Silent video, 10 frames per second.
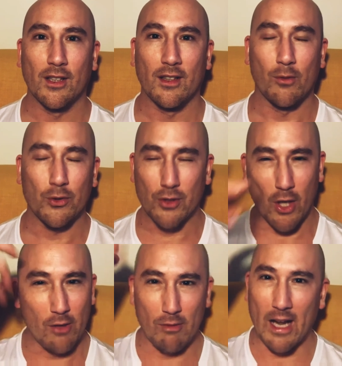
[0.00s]
what's going
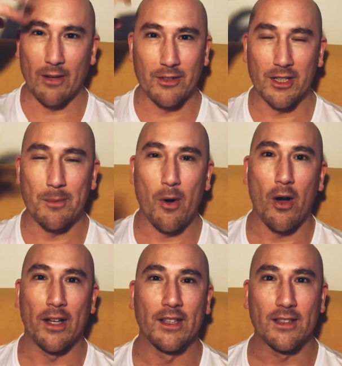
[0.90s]
around in your
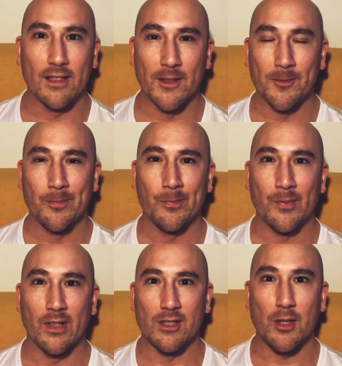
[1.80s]
mind,
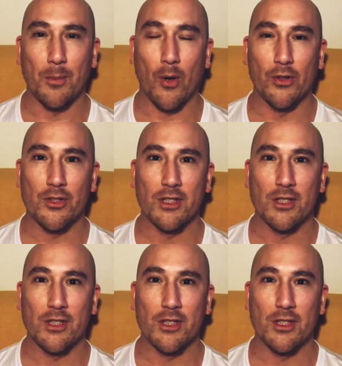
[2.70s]
is subconscious,